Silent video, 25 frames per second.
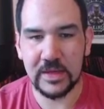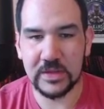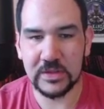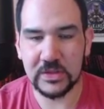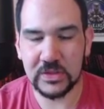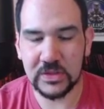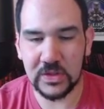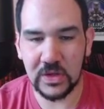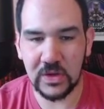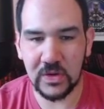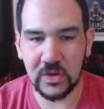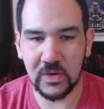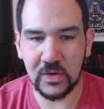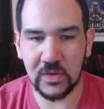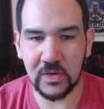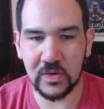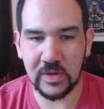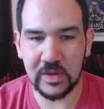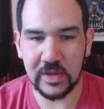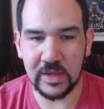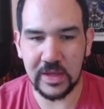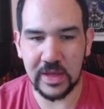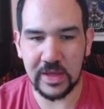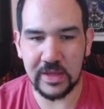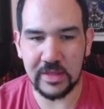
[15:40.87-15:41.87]

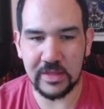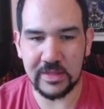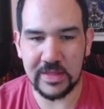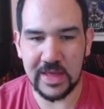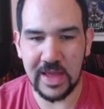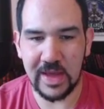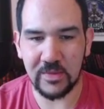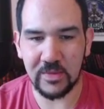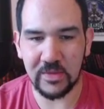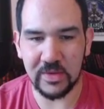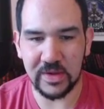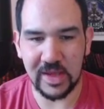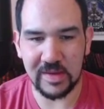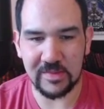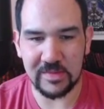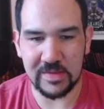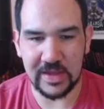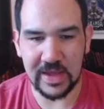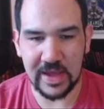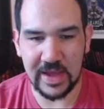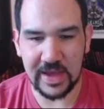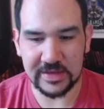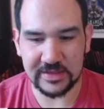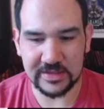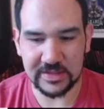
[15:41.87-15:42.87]
So that will get
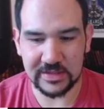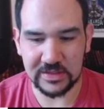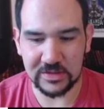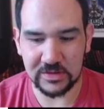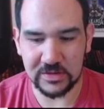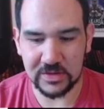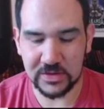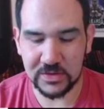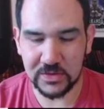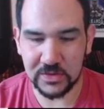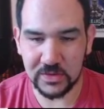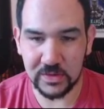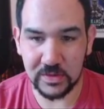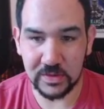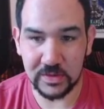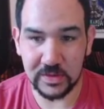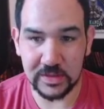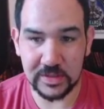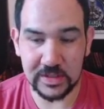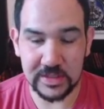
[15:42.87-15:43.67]
me access to the tool.